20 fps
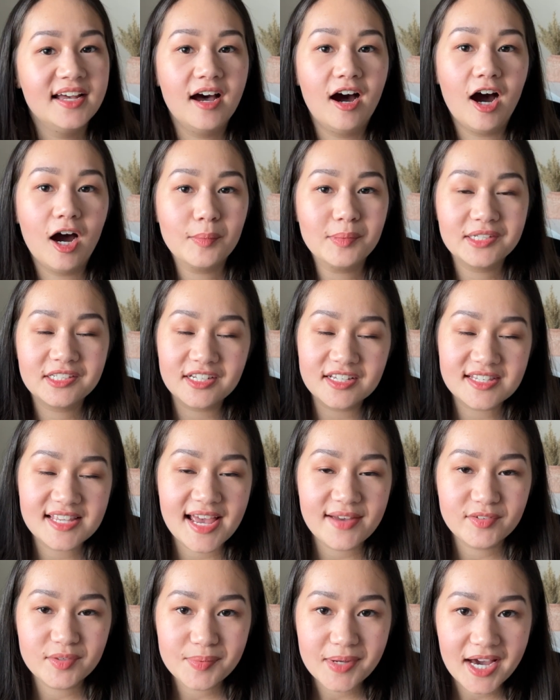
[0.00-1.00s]
Hobbii does have
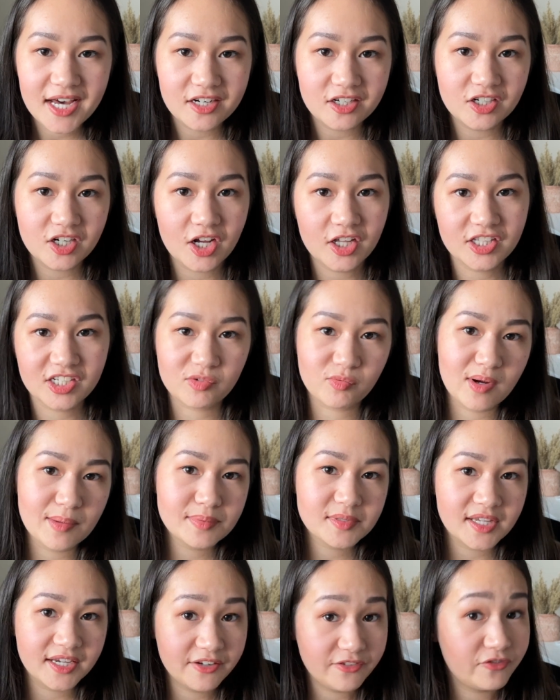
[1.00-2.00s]
a pattern on their
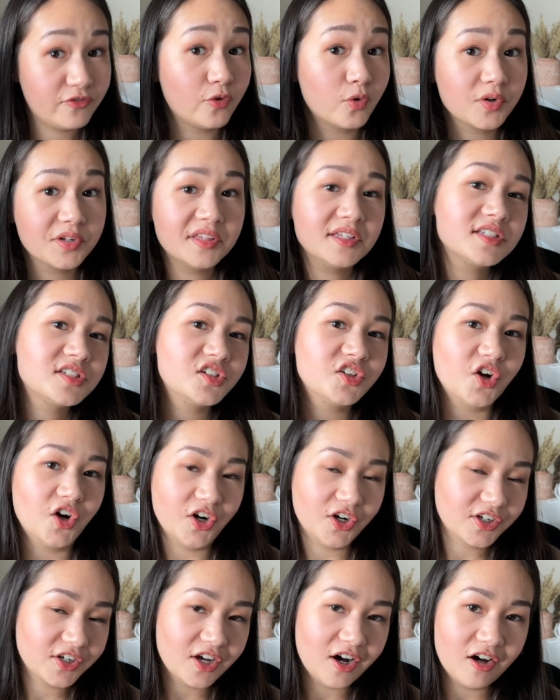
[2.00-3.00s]
website for this
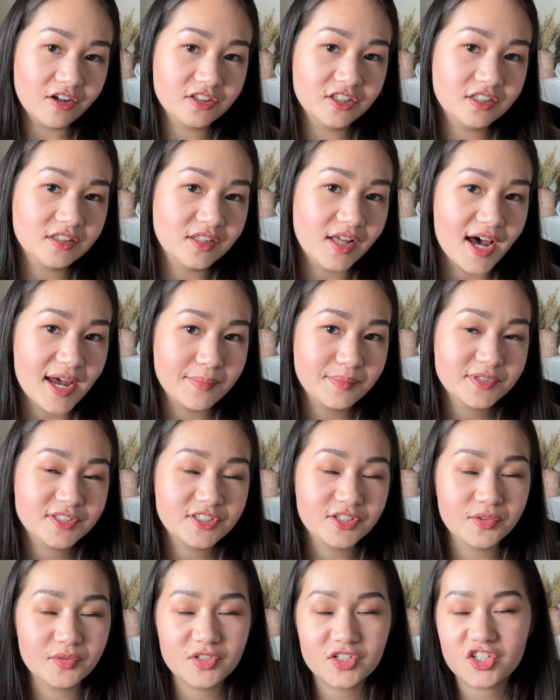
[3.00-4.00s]
yarn called the
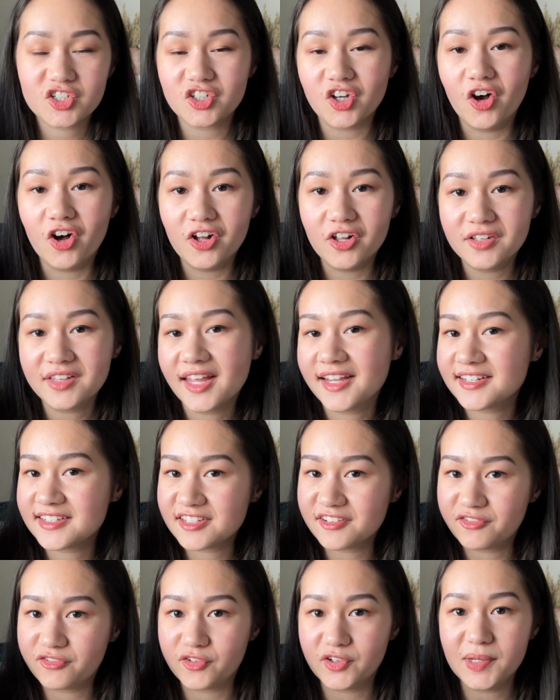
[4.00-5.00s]
Limestone Shawl. That is a
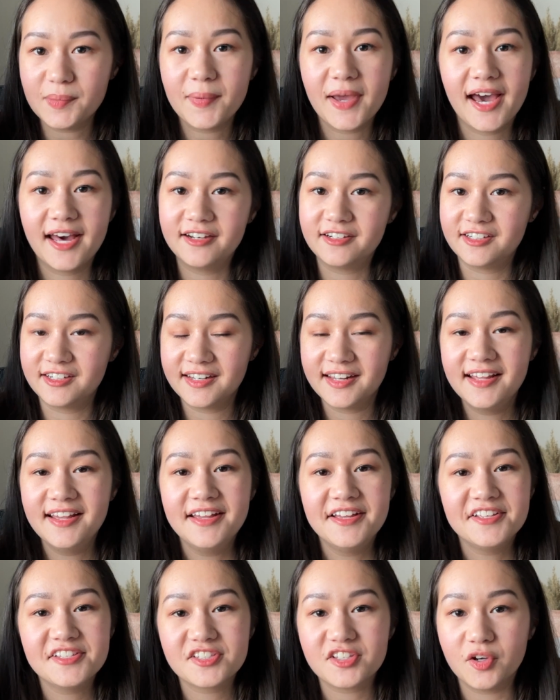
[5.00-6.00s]
free pattern,
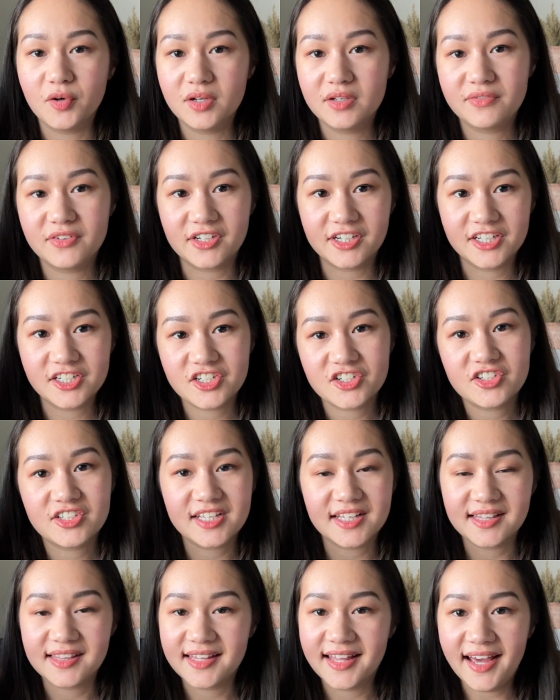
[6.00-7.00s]
so if you're interested
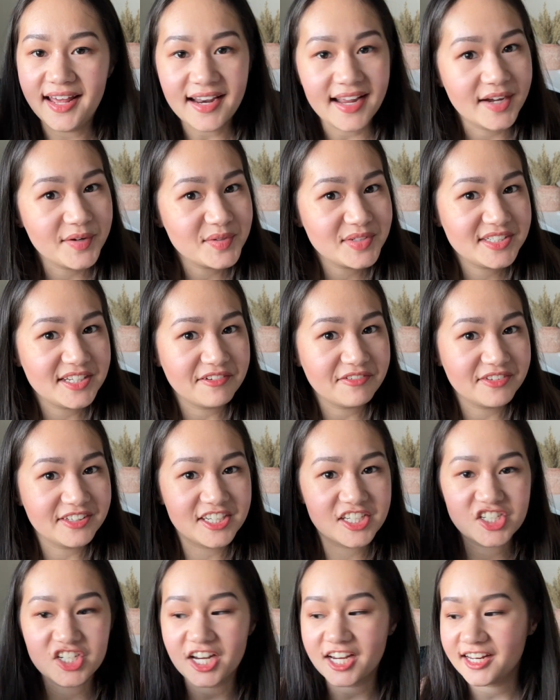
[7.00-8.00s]
in that, I would definitely
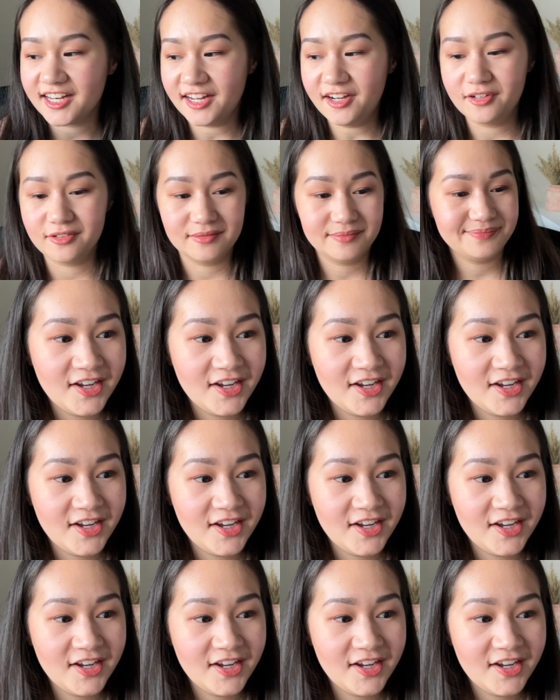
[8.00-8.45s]
check it out.